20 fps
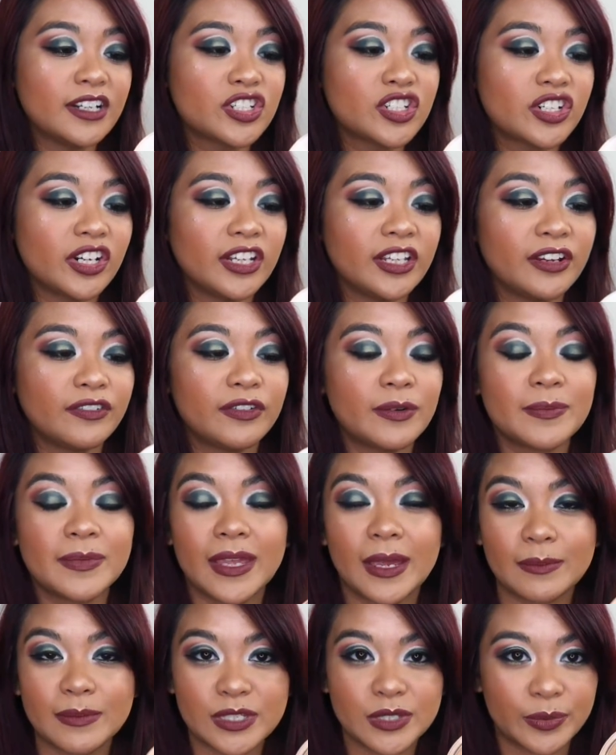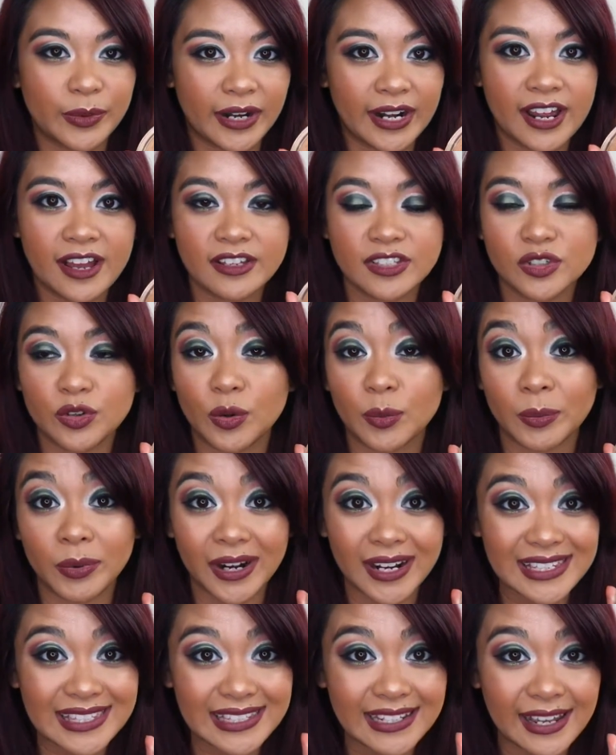Australia from Chemist Warehouse or
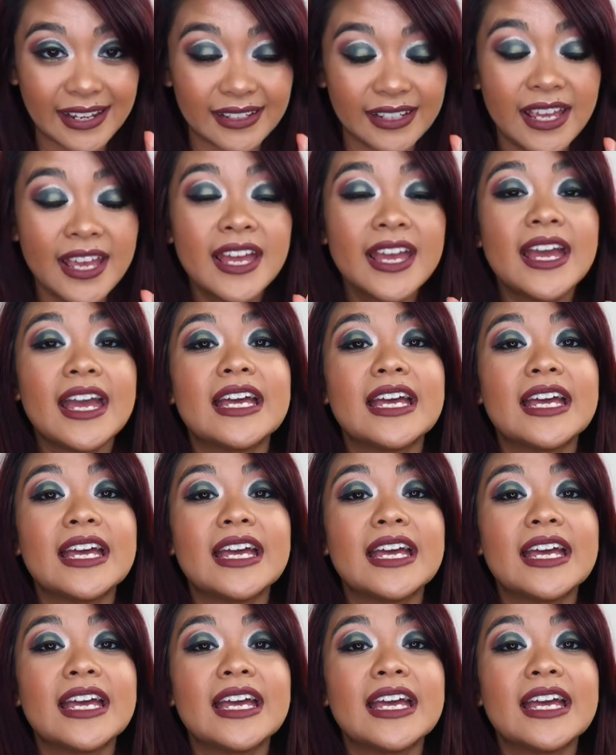Priceline